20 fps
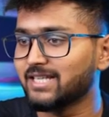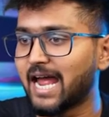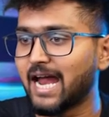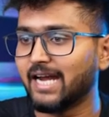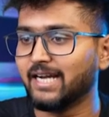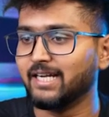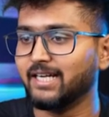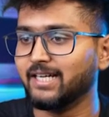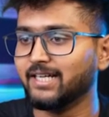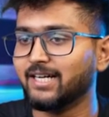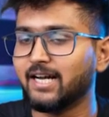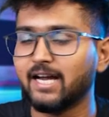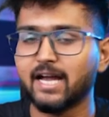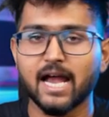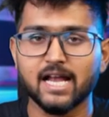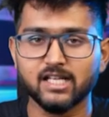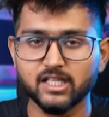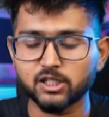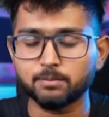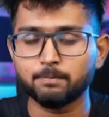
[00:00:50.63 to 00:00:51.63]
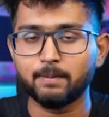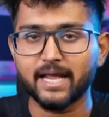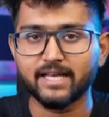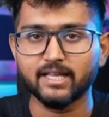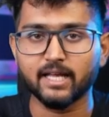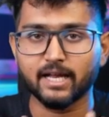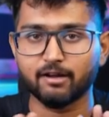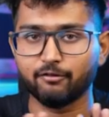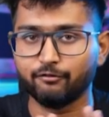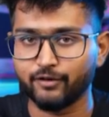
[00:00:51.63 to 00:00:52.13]
and I'll just play
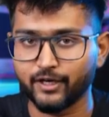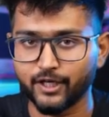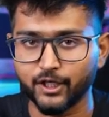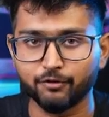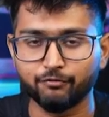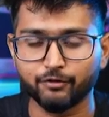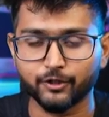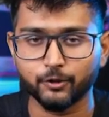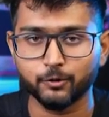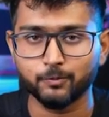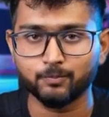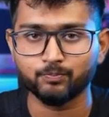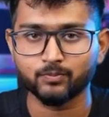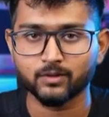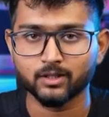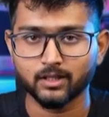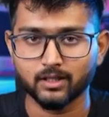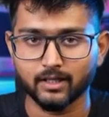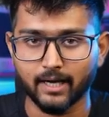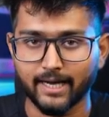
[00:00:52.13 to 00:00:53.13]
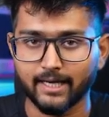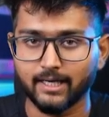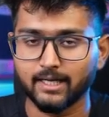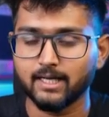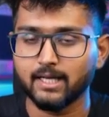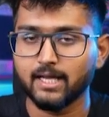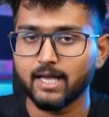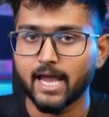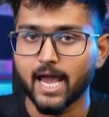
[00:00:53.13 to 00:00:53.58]
the video for you, right?